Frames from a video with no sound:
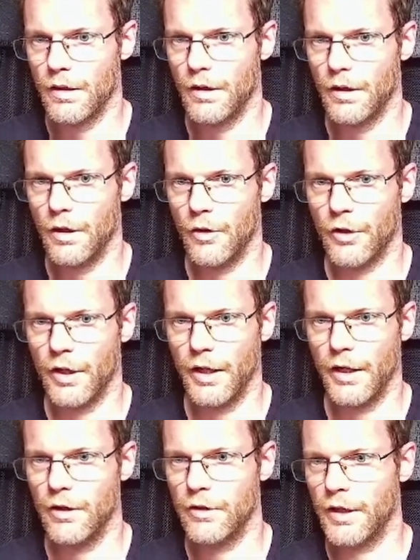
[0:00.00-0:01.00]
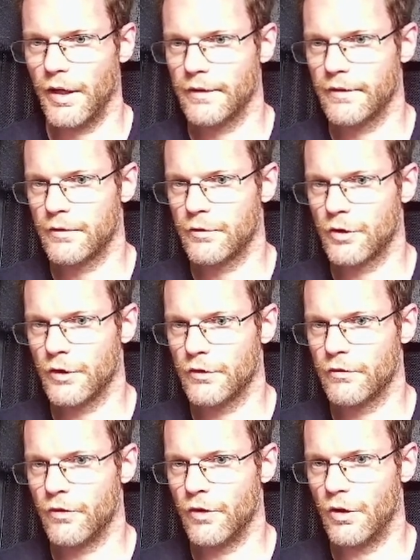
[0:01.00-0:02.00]
Okay, here that's just
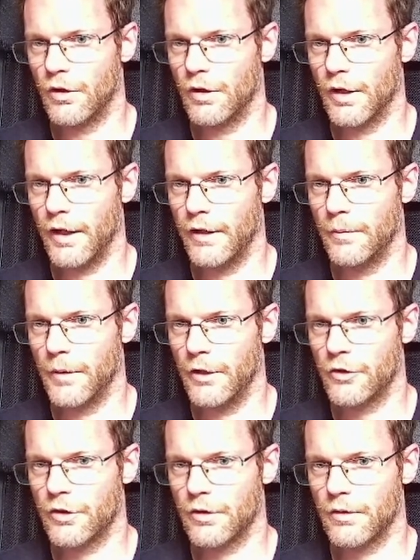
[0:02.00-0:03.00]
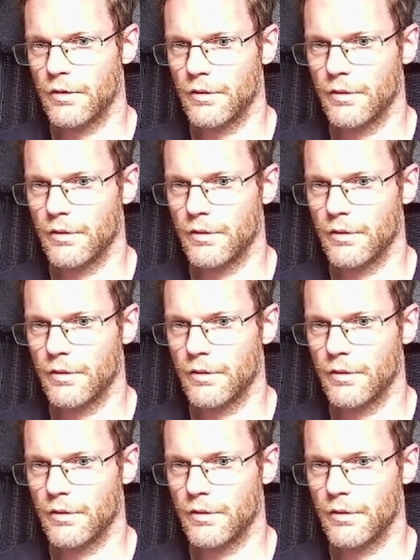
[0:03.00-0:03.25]
for animation.